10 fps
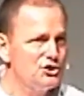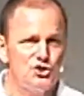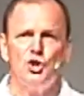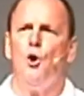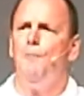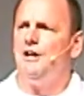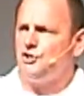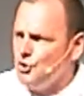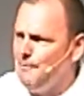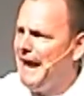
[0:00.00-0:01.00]
there's so
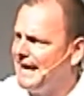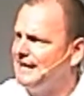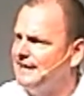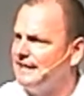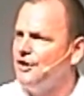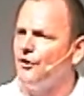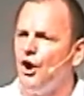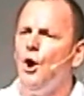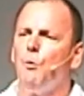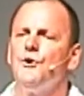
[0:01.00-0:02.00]
much humanity
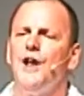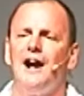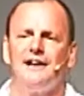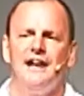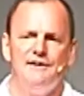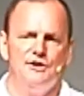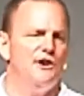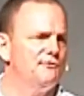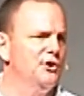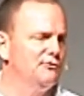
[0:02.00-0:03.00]
here, we're not gonna have
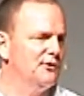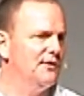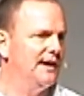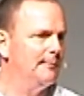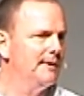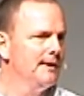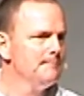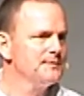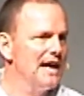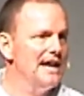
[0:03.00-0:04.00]
enough food for them.
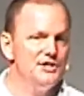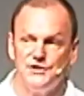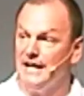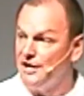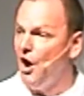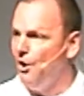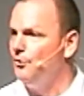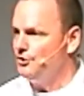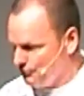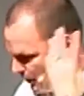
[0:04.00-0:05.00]
And as they
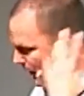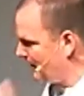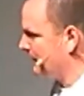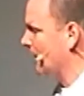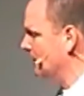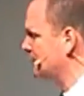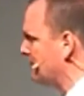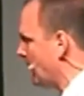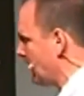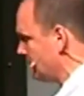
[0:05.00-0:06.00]
go, you know how it goes. They
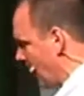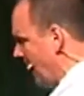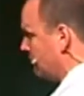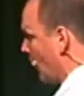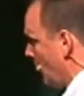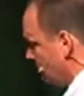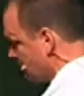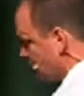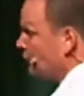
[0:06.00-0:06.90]
find five loaves and